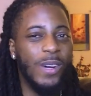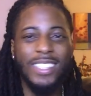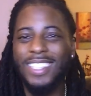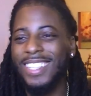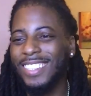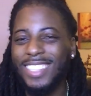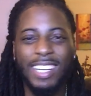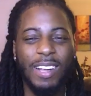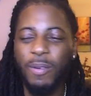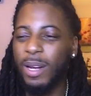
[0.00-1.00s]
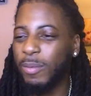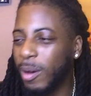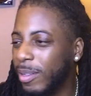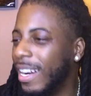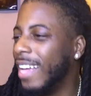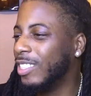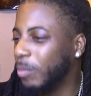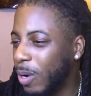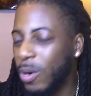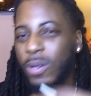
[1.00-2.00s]
cause they pour on the floor and
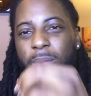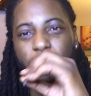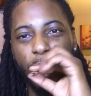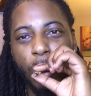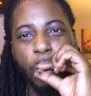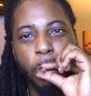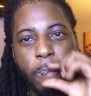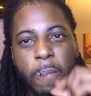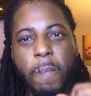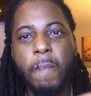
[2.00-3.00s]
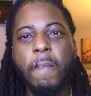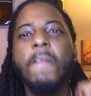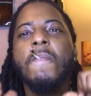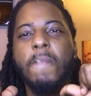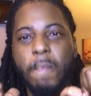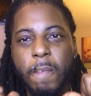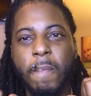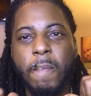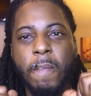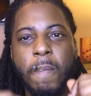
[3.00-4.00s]
I smoke. I
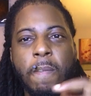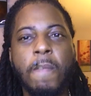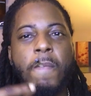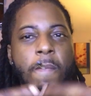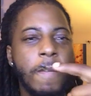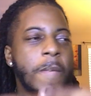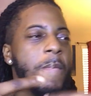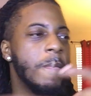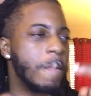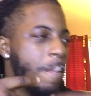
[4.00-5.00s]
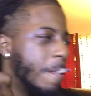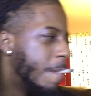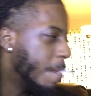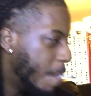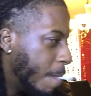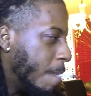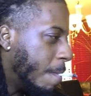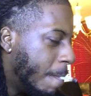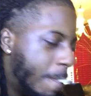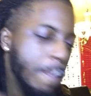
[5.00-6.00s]
know, soon as they hear my
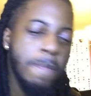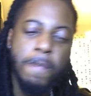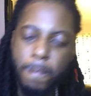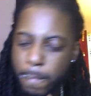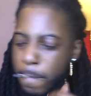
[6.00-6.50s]
voice,